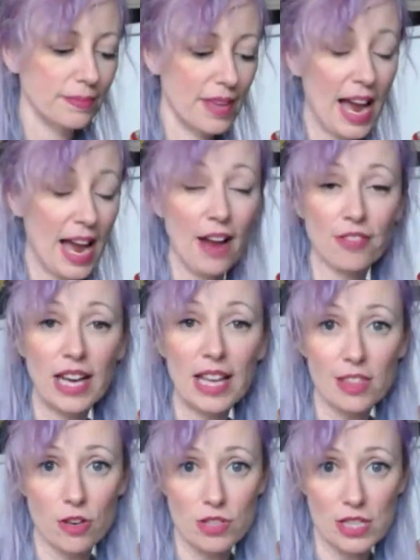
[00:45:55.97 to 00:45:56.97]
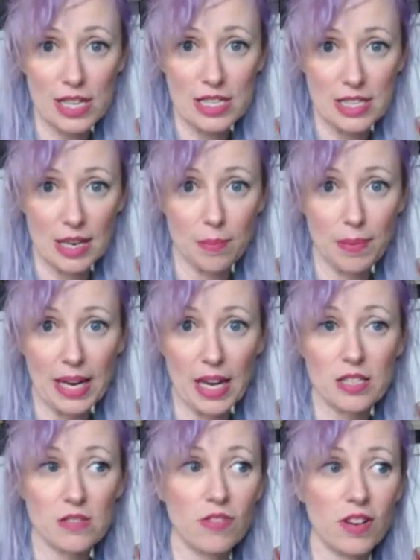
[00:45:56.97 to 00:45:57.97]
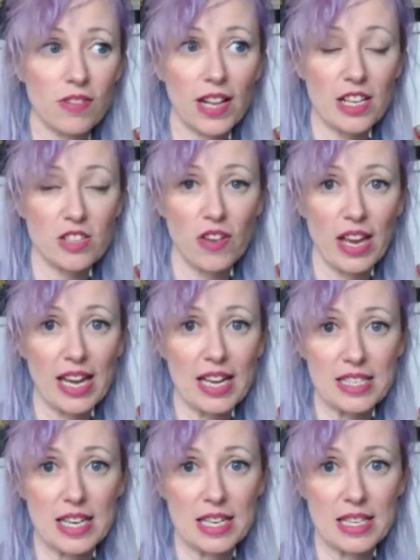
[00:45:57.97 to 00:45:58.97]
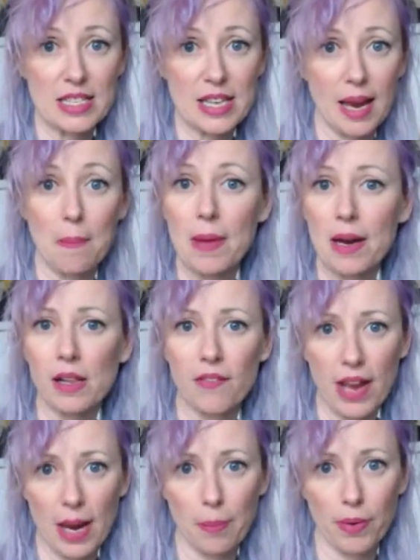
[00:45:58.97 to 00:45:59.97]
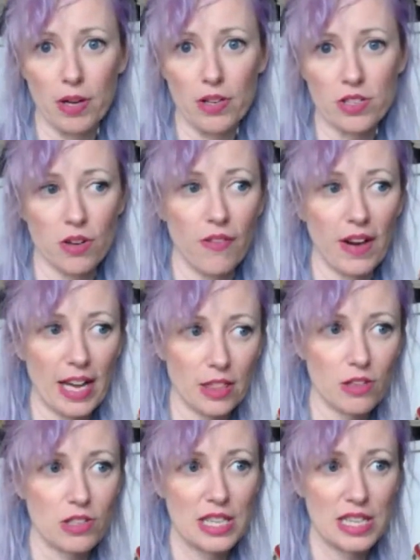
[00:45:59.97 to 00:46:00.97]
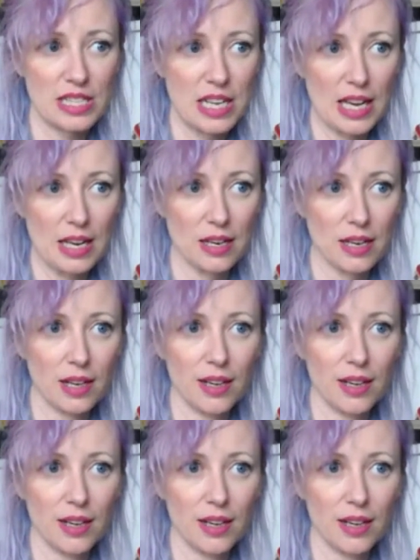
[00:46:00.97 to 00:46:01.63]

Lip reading: I have to get those listed because Viva Las Vegas is like middle of April. So if I get those listed,